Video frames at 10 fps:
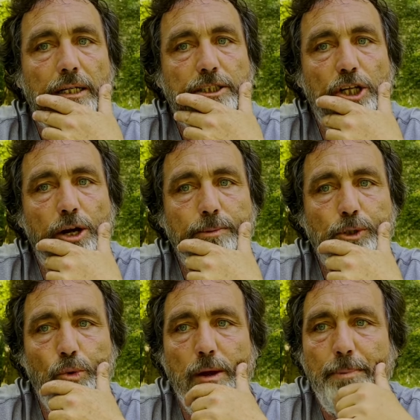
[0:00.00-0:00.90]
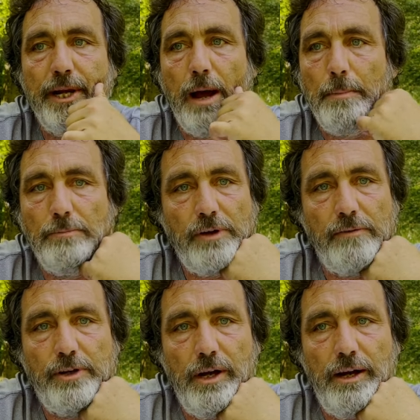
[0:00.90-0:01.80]
Time to open up.
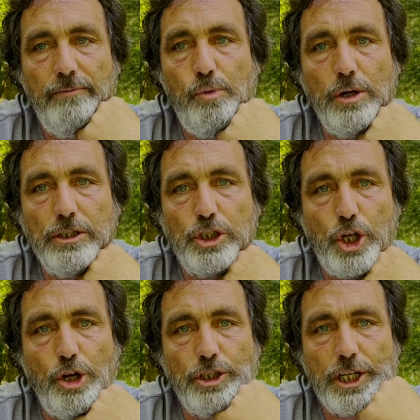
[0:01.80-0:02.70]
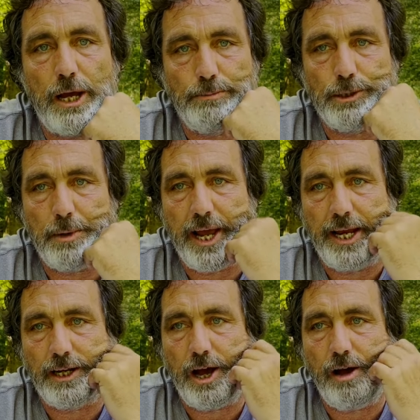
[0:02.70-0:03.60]
I want a song to come to my
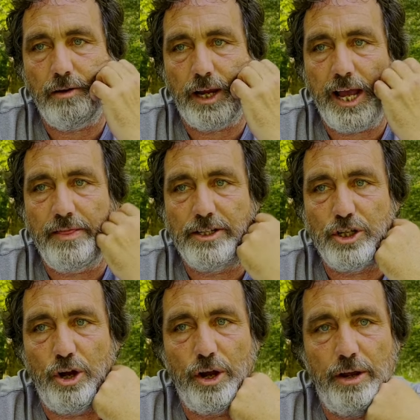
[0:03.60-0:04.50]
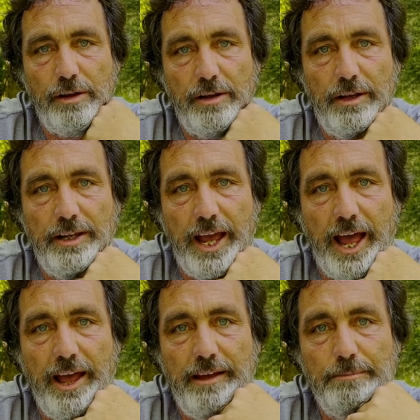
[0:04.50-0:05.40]
head. I can't get the song
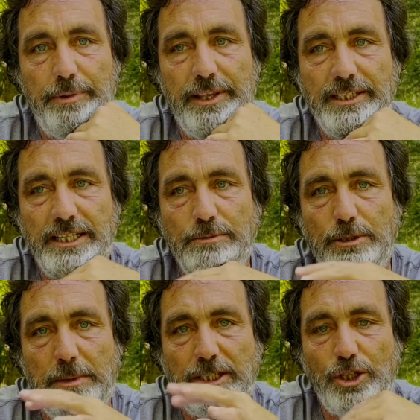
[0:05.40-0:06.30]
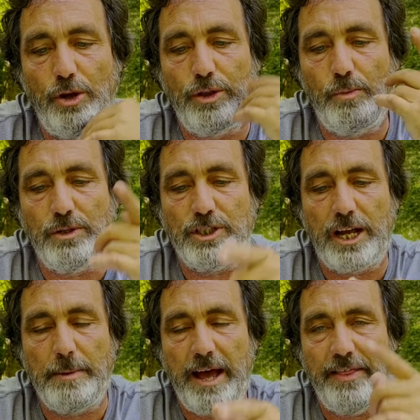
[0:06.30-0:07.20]
yet, but there seems to be a song that wants to
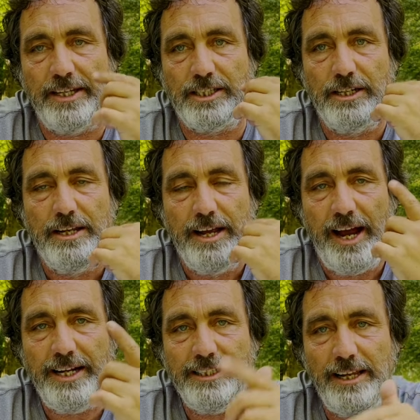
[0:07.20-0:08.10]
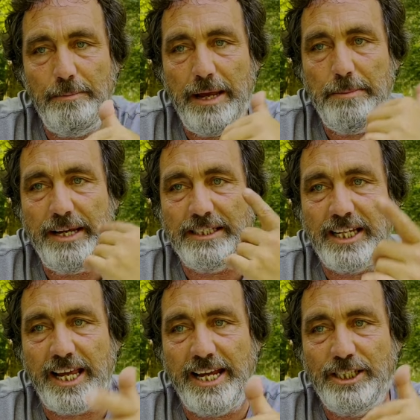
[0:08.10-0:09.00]
come out of this. And maybe it's a
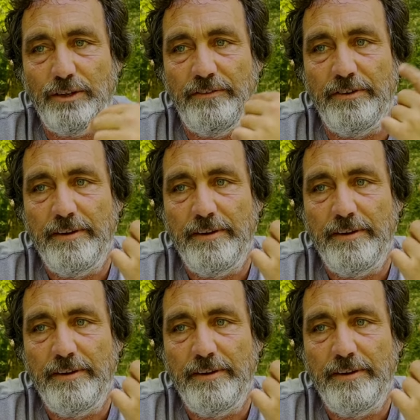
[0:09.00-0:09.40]
case of